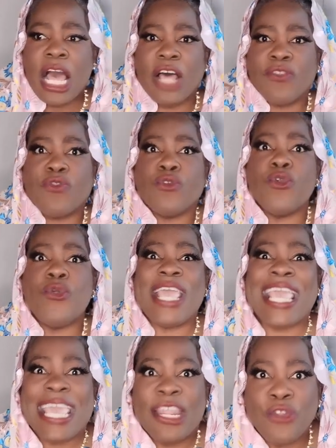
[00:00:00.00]
uh, through
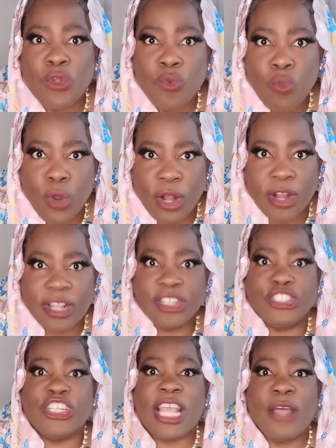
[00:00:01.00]
inner work,
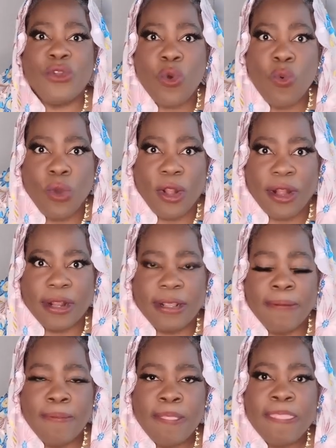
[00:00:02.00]
shadow work,